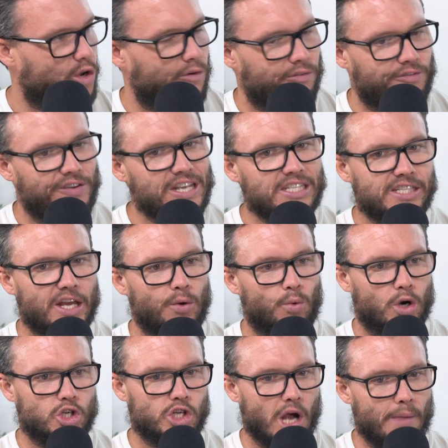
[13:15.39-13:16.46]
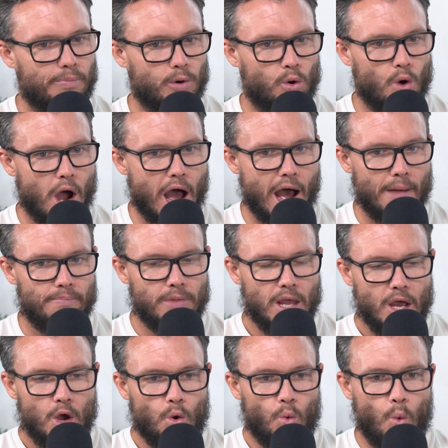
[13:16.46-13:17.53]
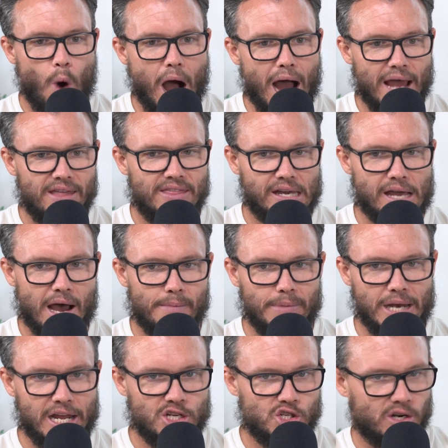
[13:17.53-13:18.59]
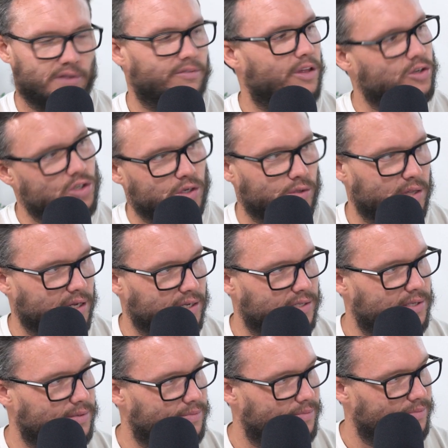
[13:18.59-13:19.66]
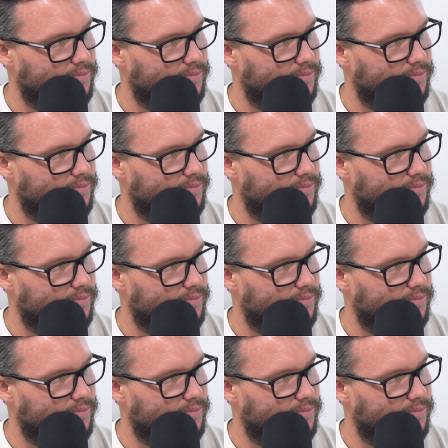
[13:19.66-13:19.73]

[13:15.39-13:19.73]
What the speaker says: So feast and worship, why the combination of those two things?